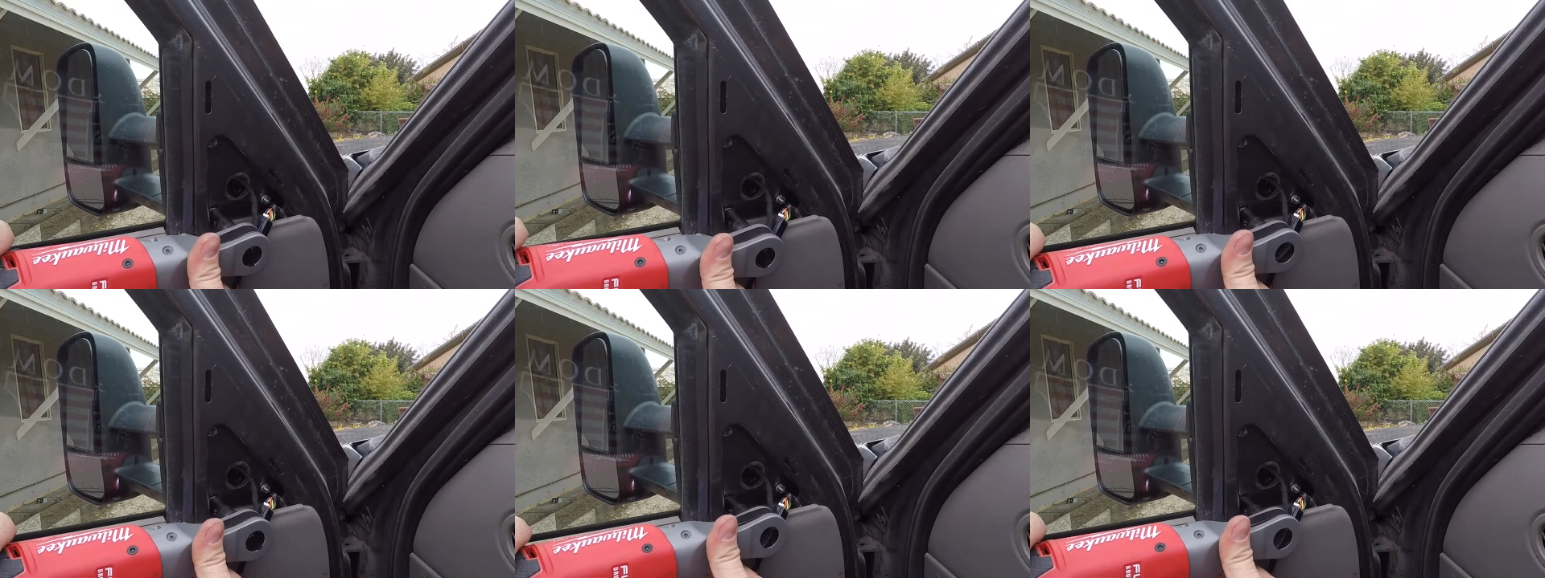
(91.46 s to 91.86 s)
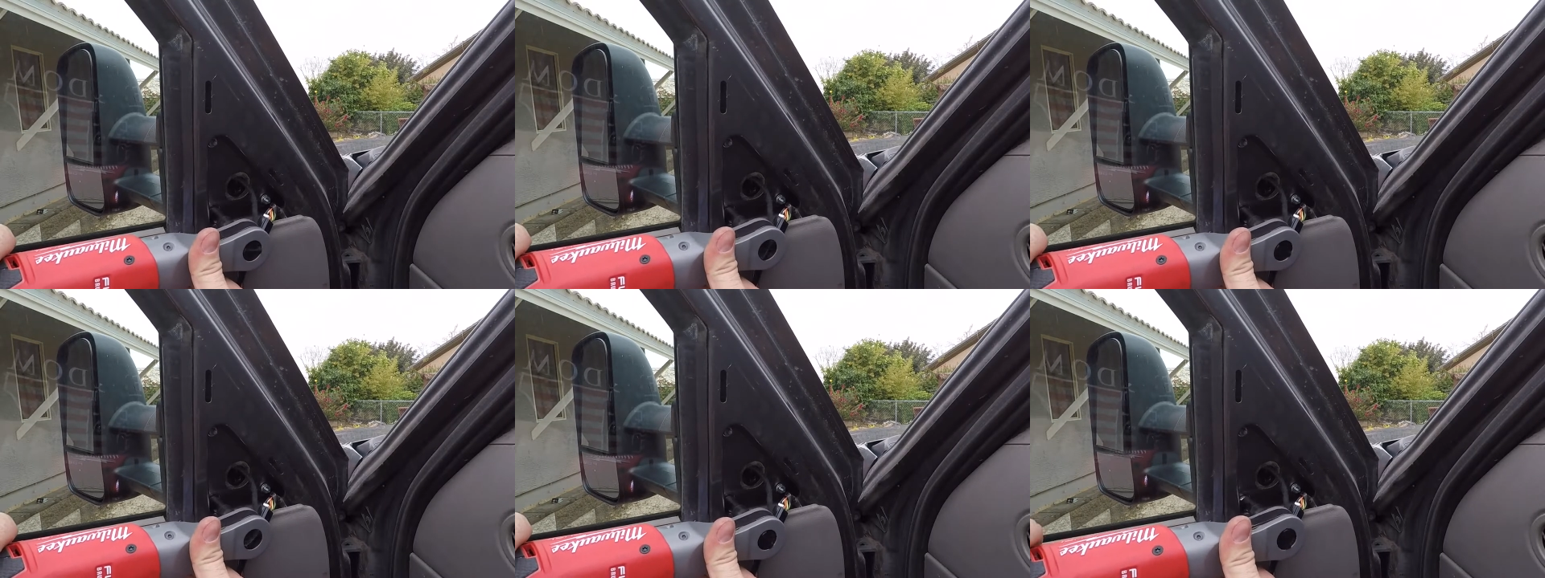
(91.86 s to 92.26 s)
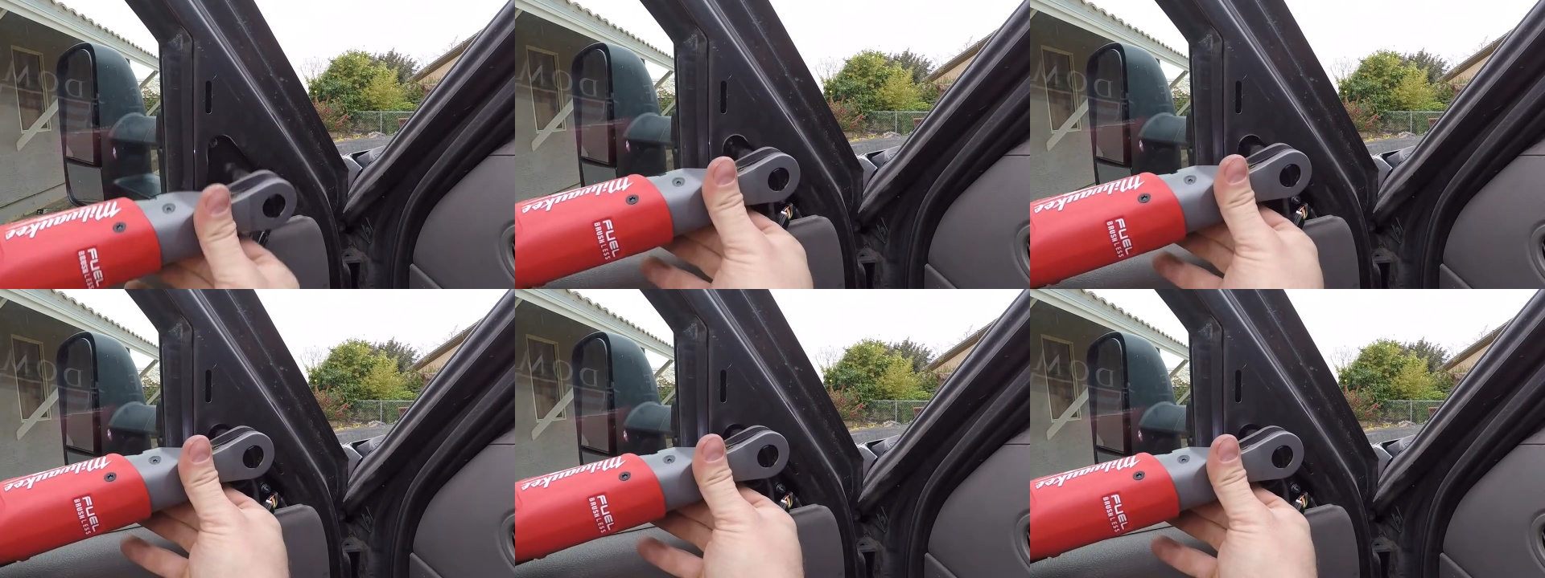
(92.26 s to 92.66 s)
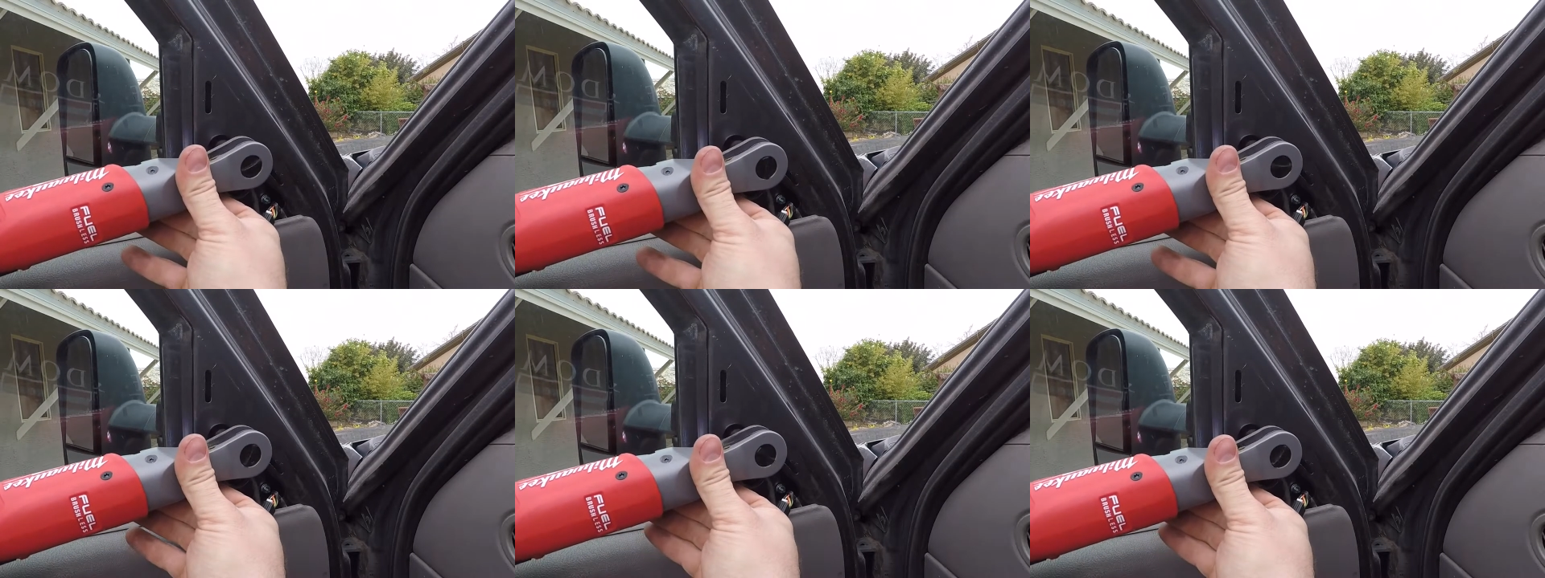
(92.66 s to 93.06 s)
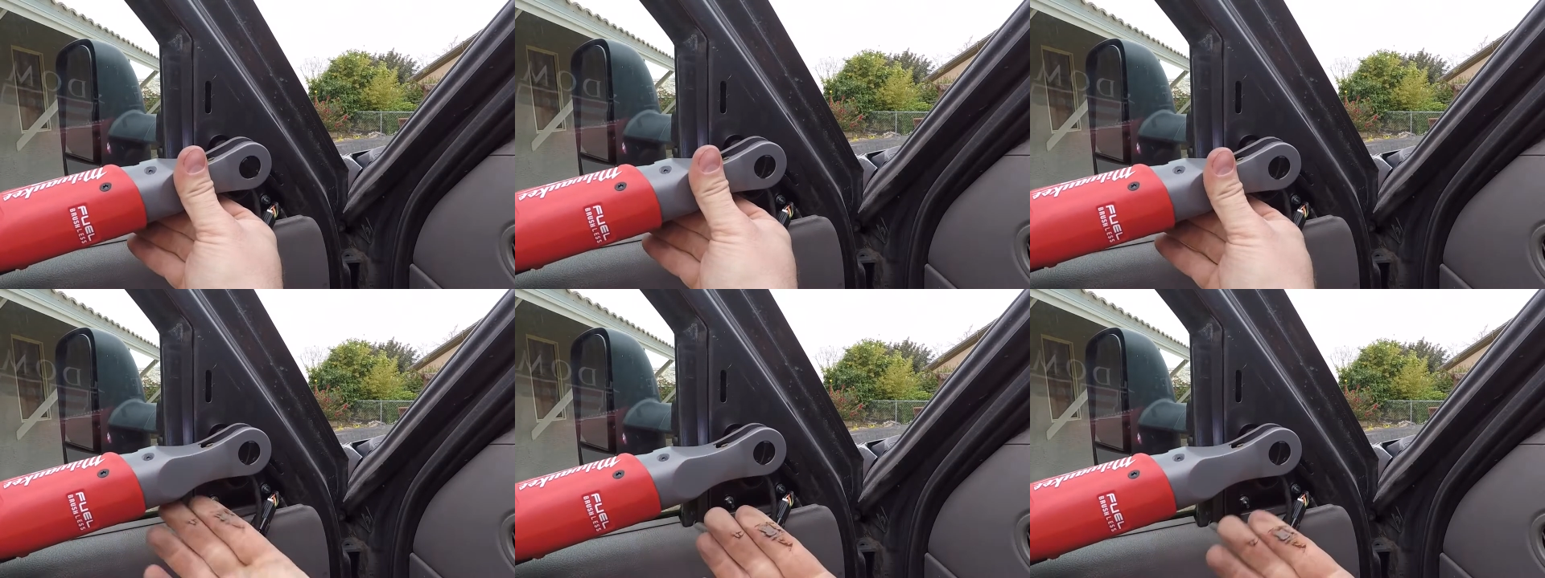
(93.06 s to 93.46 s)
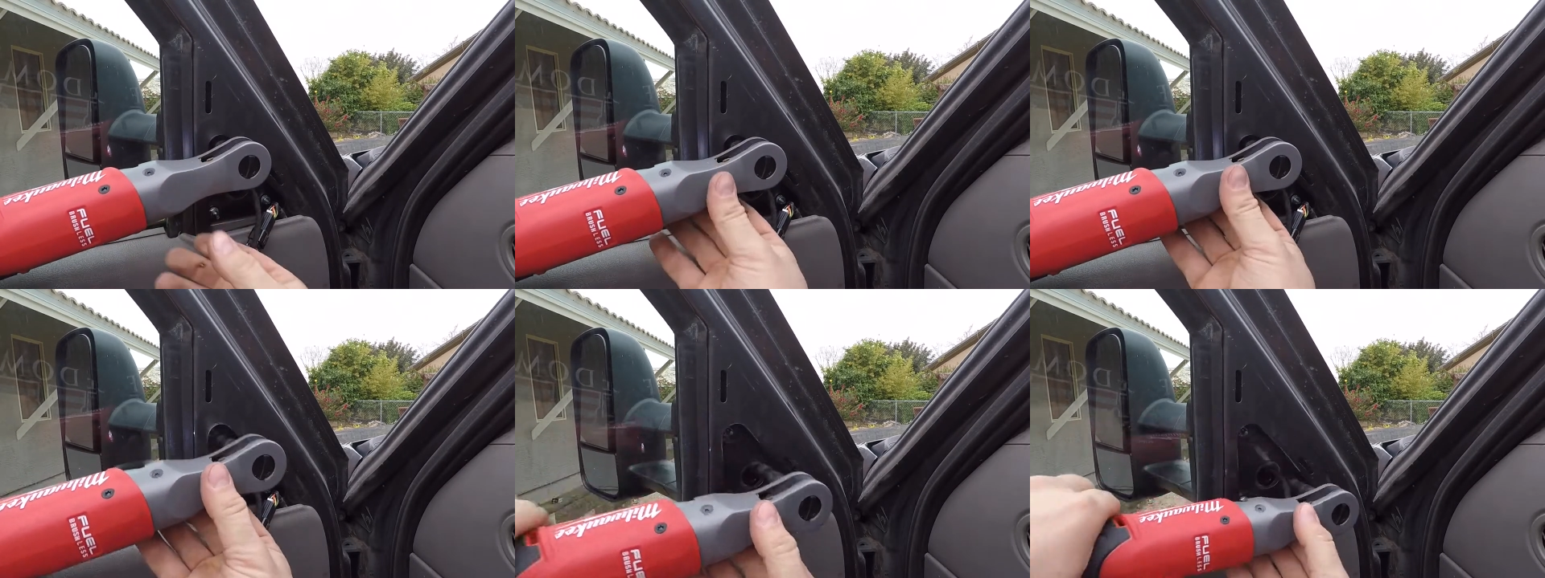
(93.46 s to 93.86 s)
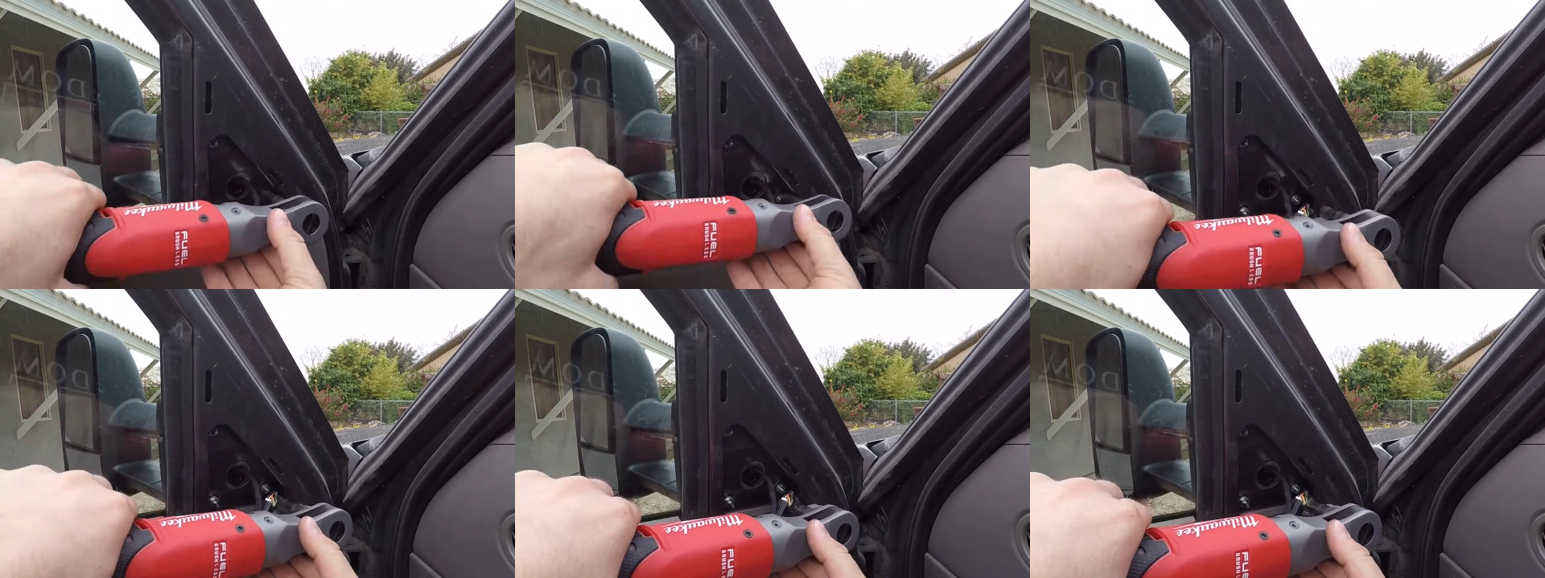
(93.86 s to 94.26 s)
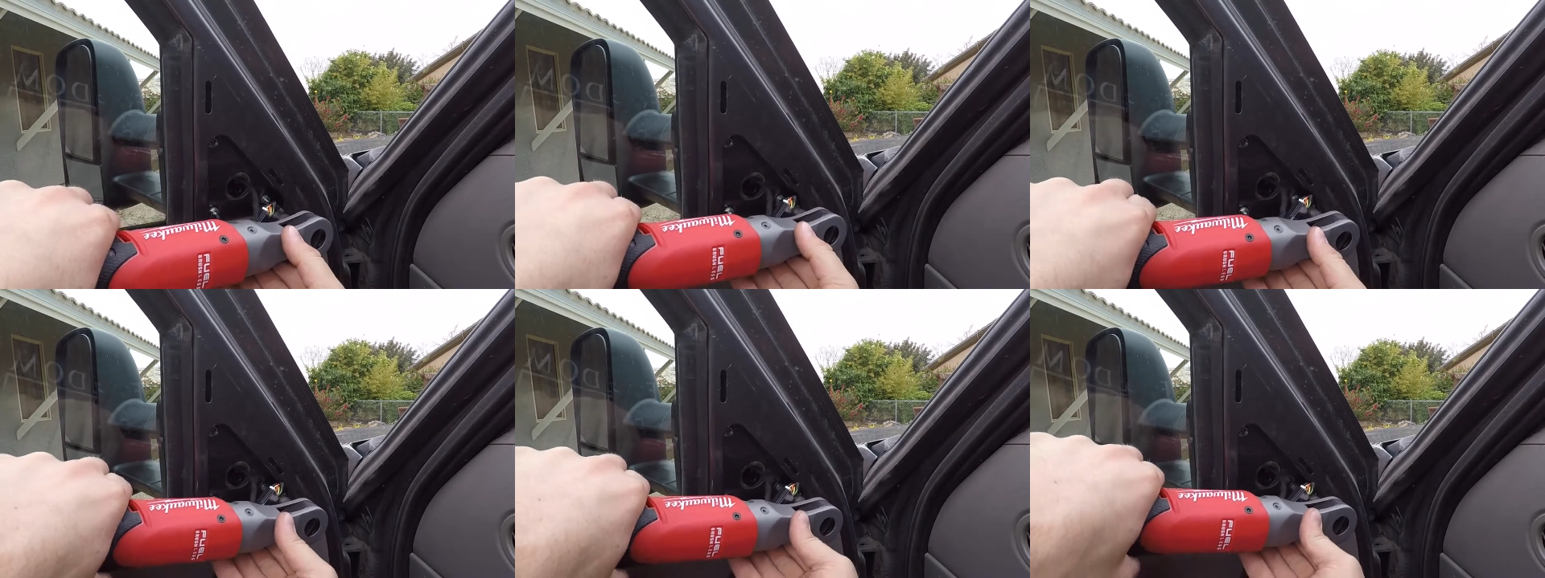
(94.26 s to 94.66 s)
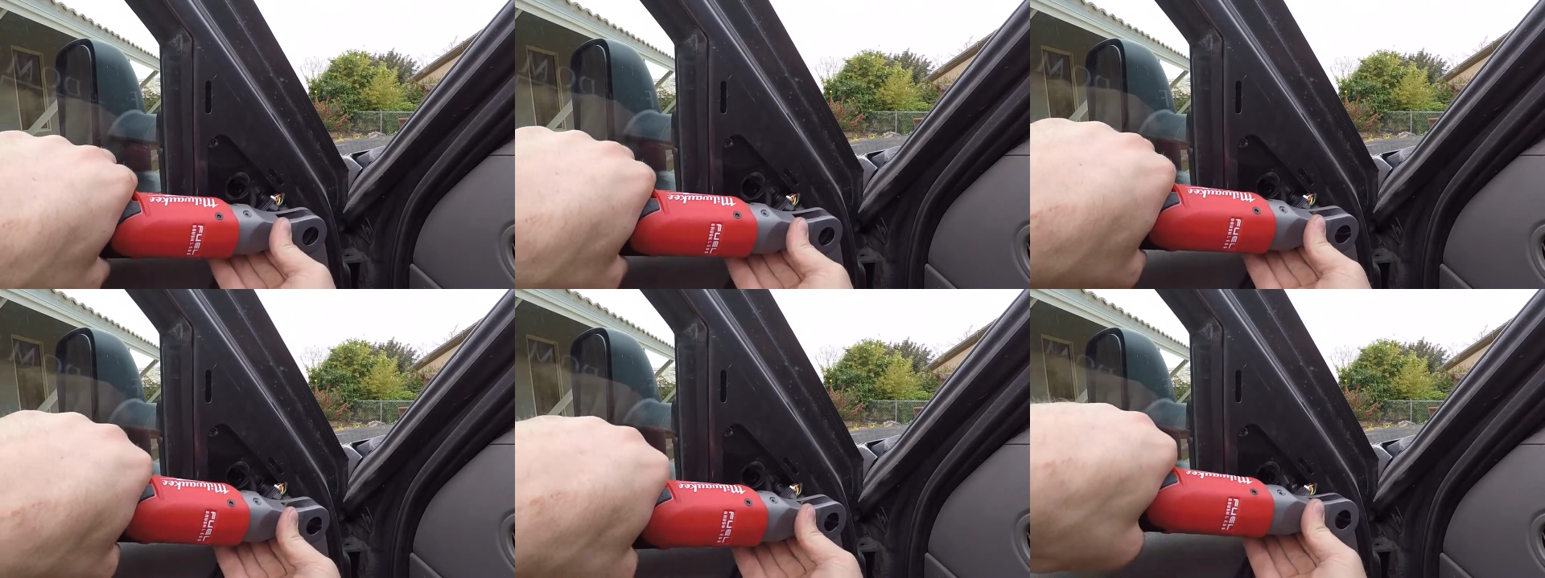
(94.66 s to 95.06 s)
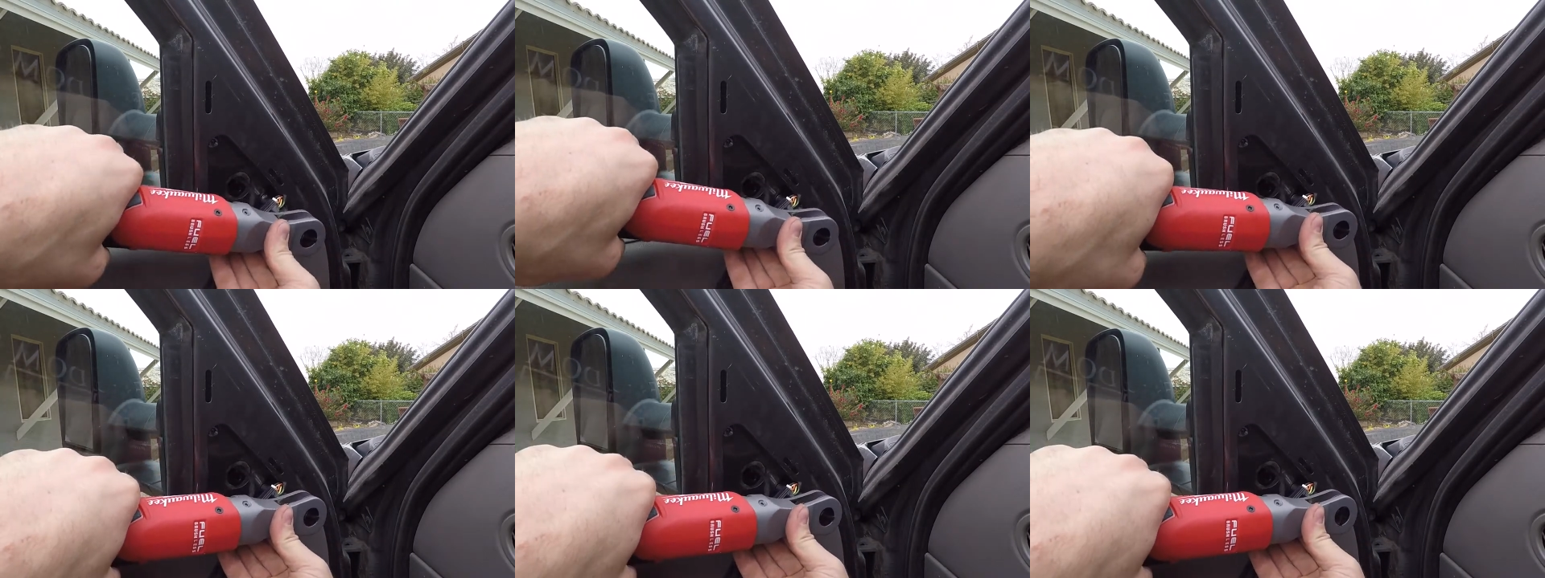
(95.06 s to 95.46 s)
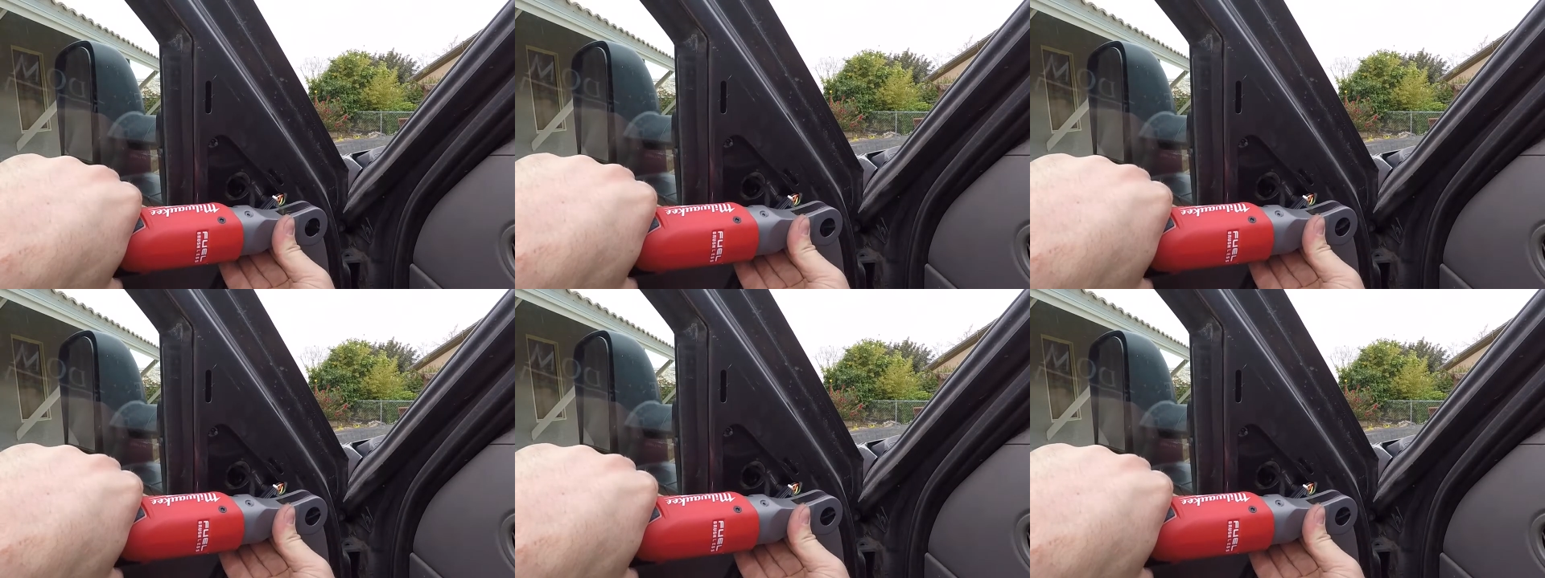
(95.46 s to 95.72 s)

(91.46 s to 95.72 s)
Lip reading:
No face is visible, so there are no lips to read.